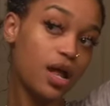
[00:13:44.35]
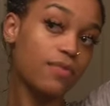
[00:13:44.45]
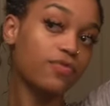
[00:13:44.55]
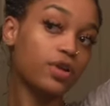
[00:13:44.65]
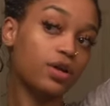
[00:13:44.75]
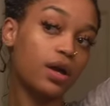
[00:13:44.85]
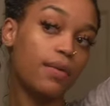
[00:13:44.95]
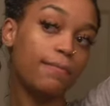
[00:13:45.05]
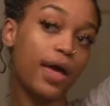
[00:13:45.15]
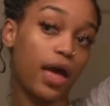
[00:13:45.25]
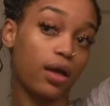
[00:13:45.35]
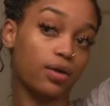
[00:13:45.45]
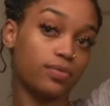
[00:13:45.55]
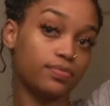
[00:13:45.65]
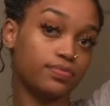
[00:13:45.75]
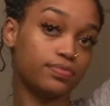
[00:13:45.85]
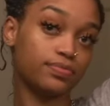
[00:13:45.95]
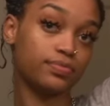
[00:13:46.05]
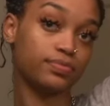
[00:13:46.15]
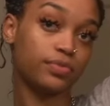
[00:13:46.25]
I'm gonna come back
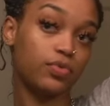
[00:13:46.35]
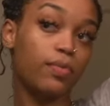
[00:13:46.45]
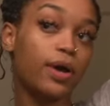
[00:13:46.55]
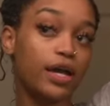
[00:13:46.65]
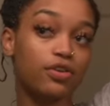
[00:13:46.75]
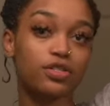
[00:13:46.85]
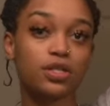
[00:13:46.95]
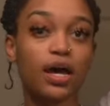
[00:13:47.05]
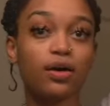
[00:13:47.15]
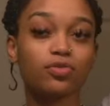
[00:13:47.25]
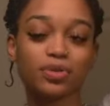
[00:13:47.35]
with my hair styled,